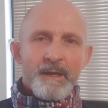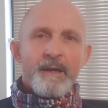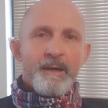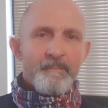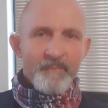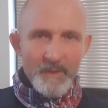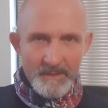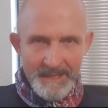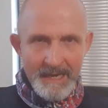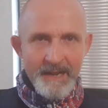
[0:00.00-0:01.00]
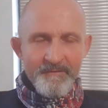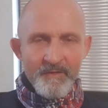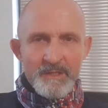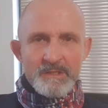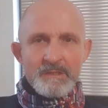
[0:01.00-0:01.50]
Um,
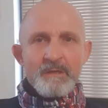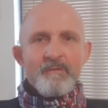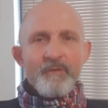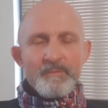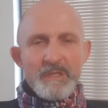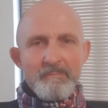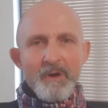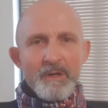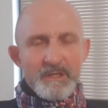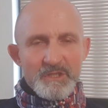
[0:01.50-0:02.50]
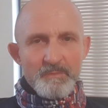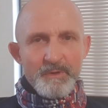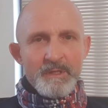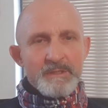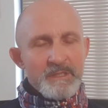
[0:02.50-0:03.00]
deliverance from demonic
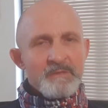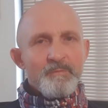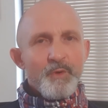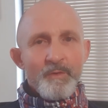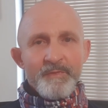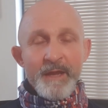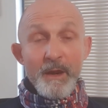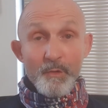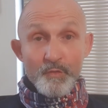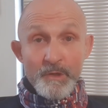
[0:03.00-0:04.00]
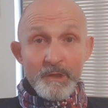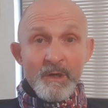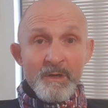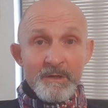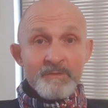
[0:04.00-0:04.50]
spirits is important. They are
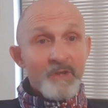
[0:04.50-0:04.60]
real.